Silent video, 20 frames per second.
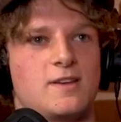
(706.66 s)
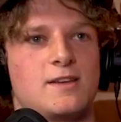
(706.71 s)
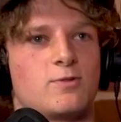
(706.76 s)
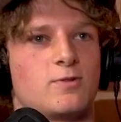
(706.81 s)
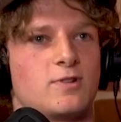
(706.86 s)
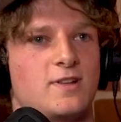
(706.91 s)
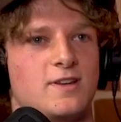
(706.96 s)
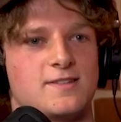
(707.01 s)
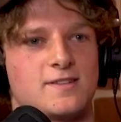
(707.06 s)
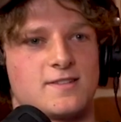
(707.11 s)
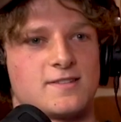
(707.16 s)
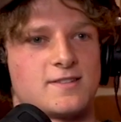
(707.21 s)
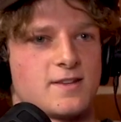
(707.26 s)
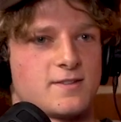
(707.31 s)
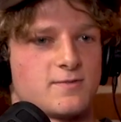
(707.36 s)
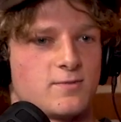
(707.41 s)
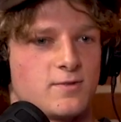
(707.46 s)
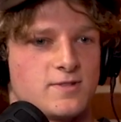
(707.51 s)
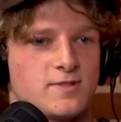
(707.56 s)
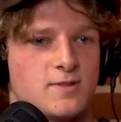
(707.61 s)
equally
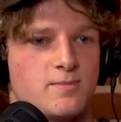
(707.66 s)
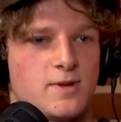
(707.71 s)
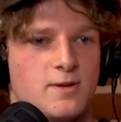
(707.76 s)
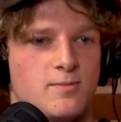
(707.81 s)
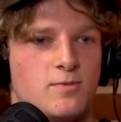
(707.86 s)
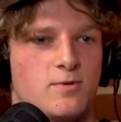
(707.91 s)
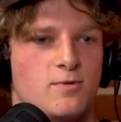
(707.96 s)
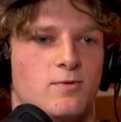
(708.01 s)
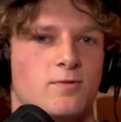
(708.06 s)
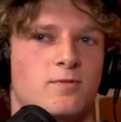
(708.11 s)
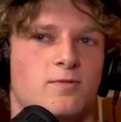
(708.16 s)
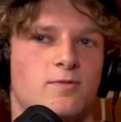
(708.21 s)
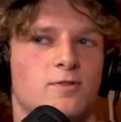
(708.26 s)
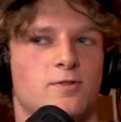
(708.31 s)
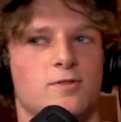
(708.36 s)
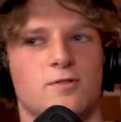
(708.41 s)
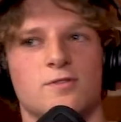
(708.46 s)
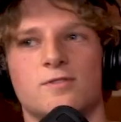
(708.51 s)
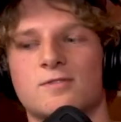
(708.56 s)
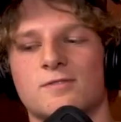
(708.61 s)
successful as the people
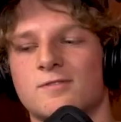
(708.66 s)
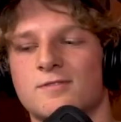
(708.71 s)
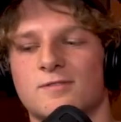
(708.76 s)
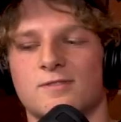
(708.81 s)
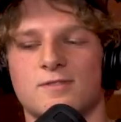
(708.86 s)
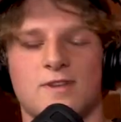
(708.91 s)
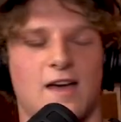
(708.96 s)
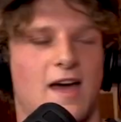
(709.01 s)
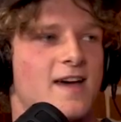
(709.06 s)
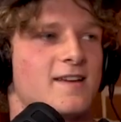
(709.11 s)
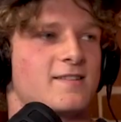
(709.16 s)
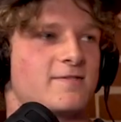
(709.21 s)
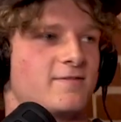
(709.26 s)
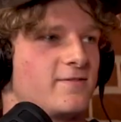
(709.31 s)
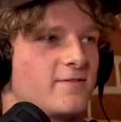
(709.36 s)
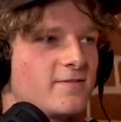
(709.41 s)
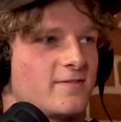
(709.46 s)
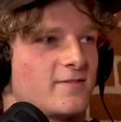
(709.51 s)
who have.